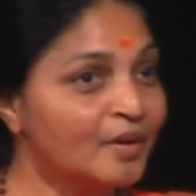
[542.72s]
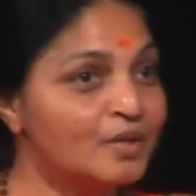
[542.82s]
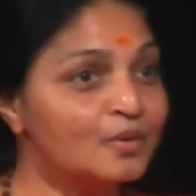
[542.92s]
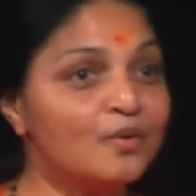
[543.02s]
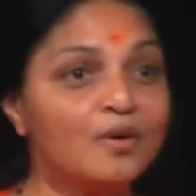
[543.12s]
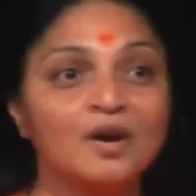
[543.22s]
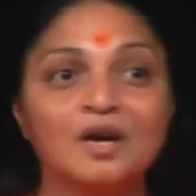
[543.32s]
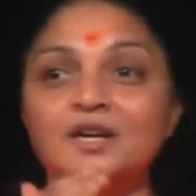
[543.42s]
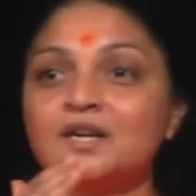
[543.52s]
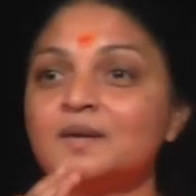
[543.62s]
So,
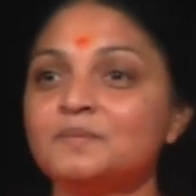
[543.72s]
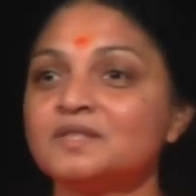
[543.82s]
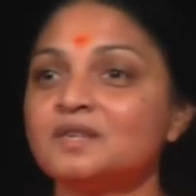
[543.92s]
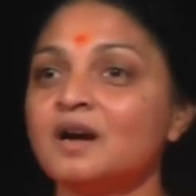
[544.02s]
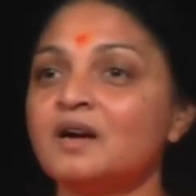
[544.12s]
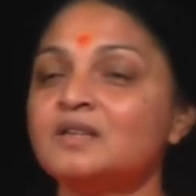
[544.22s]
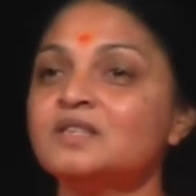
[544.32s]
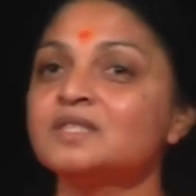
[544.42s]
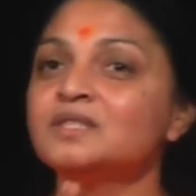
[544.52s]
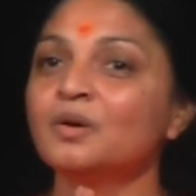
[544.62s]
himsa
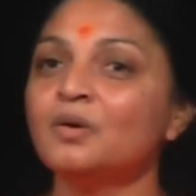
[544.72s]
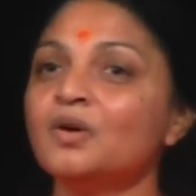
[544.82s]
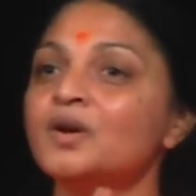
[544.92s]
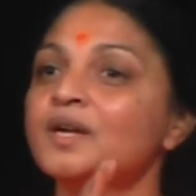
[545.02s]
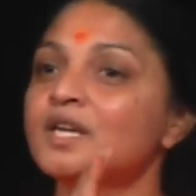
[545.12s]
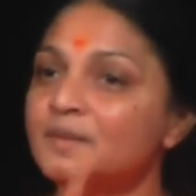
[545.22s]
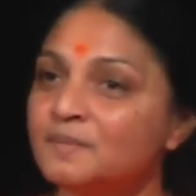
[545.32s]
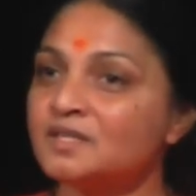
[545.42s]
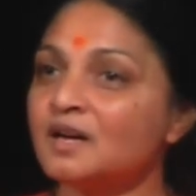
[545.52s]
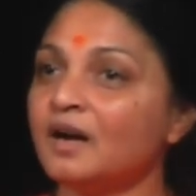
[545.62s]
is no
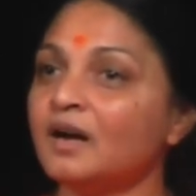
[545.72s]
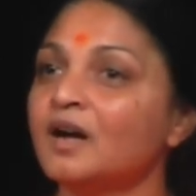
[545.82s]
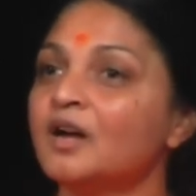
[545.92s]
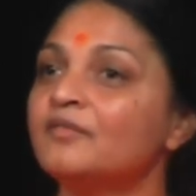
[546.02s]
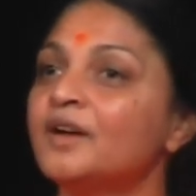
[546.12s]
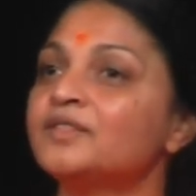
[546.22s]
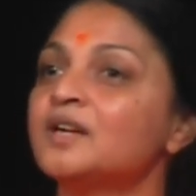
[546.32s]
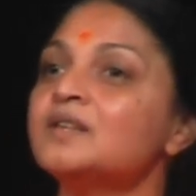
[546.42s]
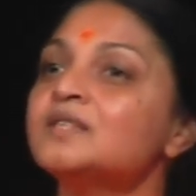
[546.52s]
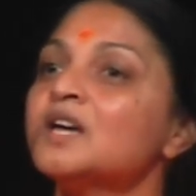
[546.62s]
himsa where
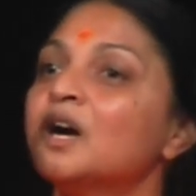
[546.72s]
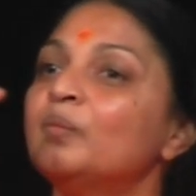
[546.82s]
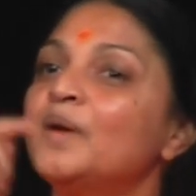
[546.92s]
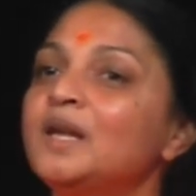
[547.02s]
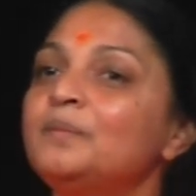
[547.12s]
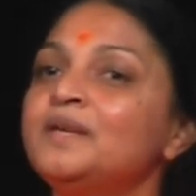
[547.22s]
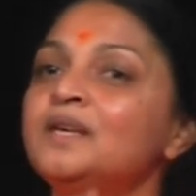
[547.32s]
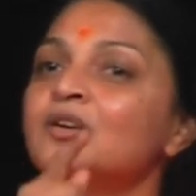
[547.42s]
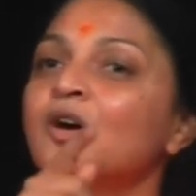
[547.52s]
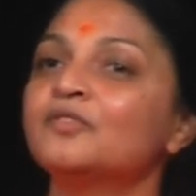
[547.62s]
there is
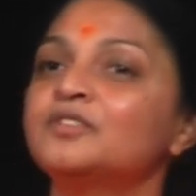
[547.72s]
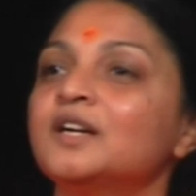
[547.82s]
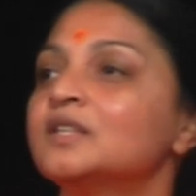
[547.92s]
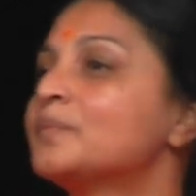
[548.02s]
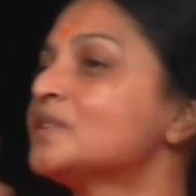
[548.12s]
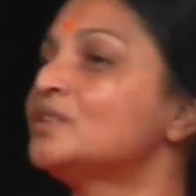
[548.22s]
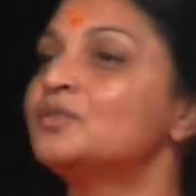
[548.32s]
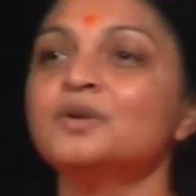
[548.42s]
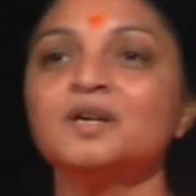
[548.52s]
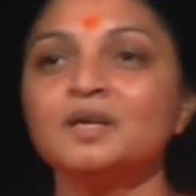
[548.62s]
well-being of the other person. Do
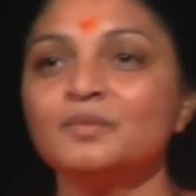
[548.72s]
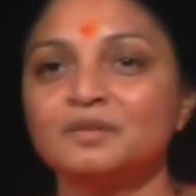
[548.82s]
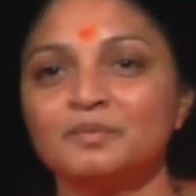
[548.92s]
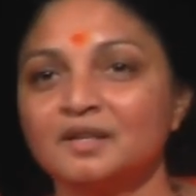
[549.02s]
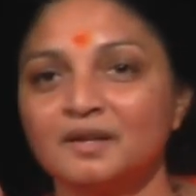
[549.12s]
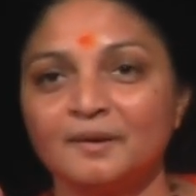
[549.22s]
you agree with me?